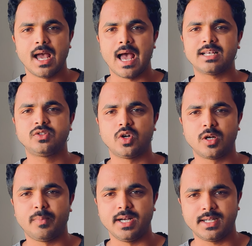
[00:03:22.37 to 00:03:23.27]
As
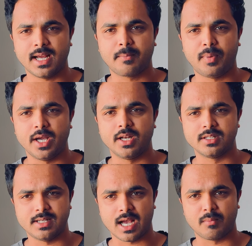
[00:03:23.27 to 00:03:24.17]
noted by tech pioneer
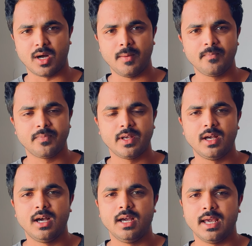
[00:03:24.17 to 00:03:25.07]
Jack Ma,
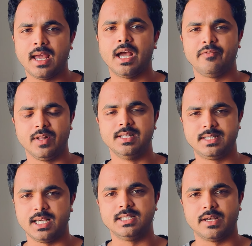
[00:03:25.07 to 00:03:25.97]
AI will
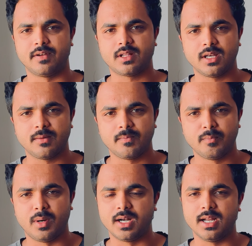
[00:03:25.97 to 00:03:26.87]
change everything,
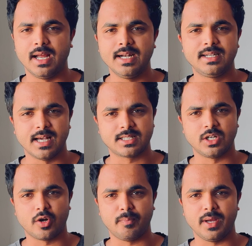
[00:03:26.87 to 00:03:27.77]
but it does
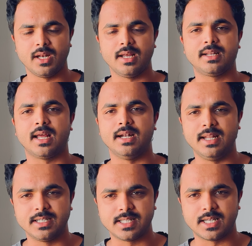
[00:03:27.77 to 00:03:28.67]
not mean it can
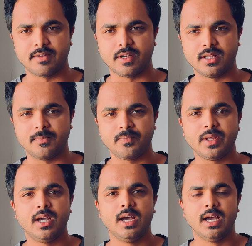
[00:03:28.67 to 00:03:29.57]
dictate everything.
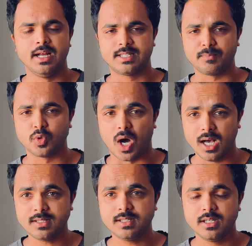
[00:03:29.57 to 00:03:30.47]
It's up to
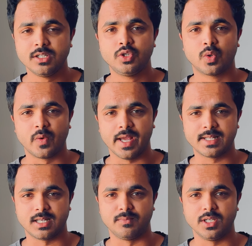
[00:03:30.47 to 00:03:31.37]
us to create
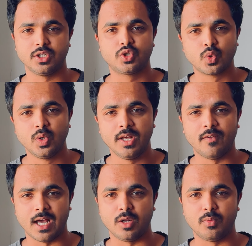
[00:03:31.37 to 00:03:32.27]
something truly
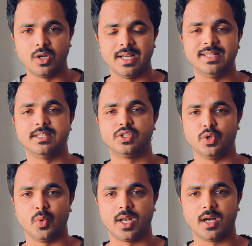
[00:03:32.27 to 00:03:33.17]
valuable in this
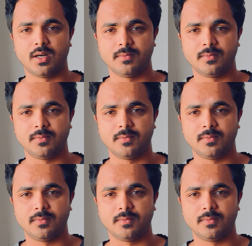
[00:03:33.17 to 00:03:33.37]
new era.